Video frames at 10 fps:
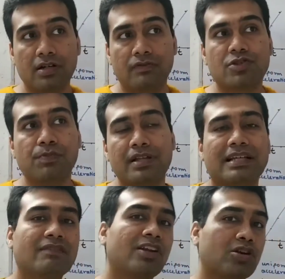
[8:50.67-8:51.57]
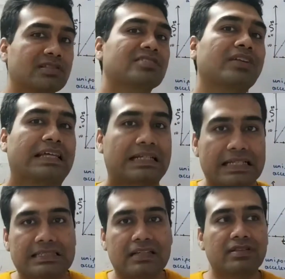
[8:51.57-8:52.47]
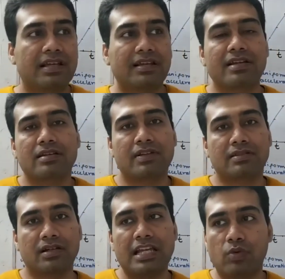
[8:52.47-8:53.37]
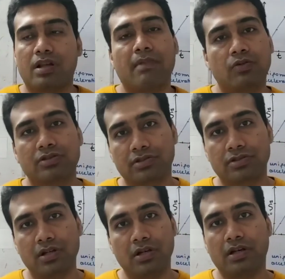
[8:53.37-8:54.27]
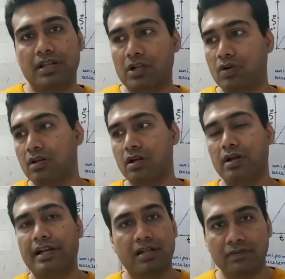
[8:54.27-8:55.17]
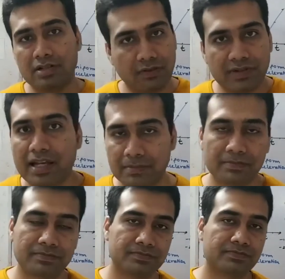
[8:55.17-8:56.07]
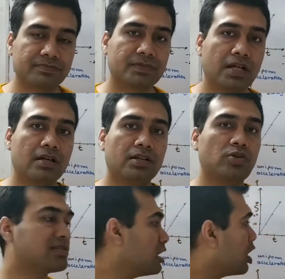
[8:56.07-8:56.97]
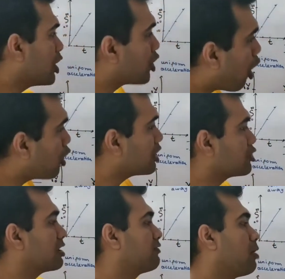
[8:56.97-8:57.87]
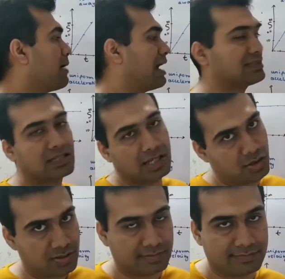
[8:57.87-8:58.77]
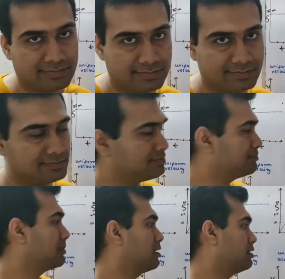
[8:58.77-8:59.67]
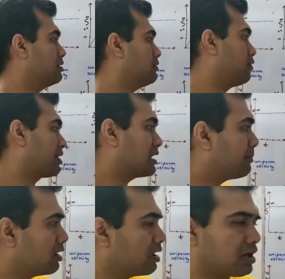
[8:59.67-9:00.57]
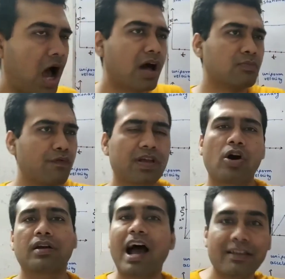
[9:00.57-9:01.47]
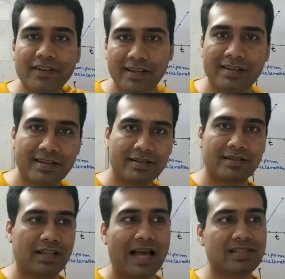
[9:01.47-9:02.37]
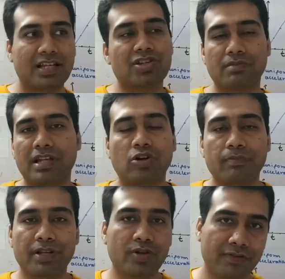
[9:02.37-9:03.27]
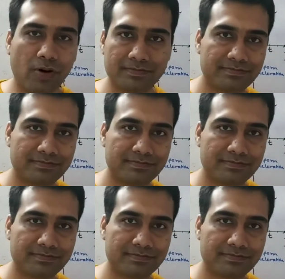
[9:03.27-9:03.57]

which means that the velocity is not increasing with equal amounts in equal intervals of time. So it's a non-uniform acceleration. For example, a car moving on a highway, the acceleration need not be uniform.